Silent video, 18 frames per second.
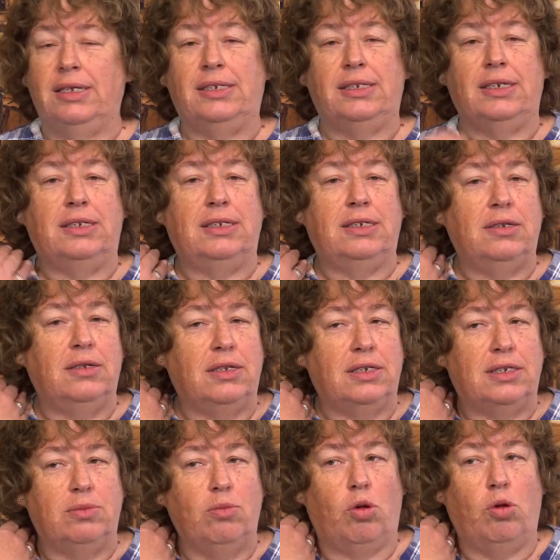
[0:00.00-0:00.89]
It sits in the
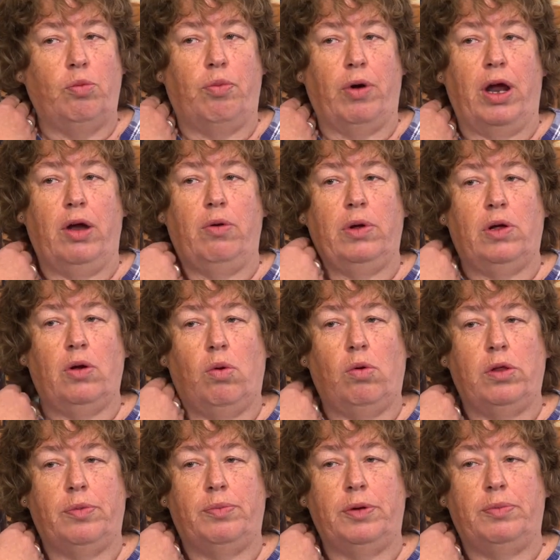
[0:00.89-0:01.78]
small brain. We
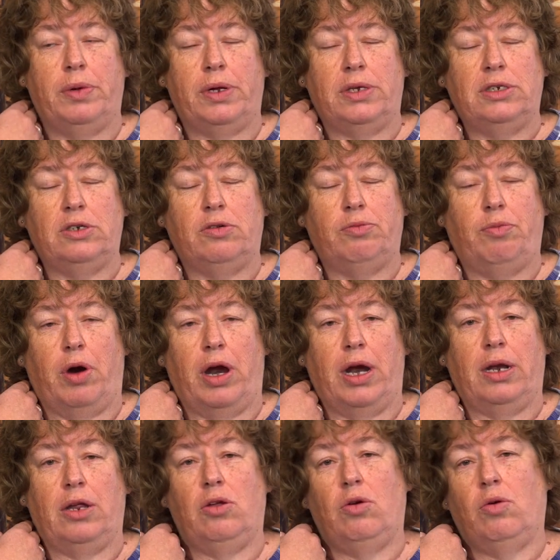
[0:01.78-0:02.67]
call the perpetual
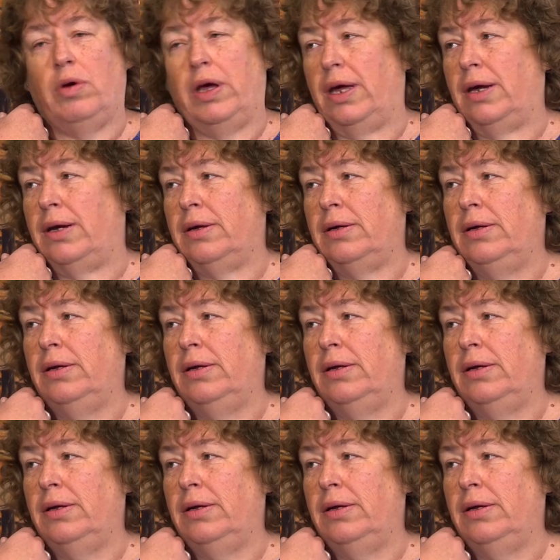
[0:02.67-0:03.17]
brain in your head.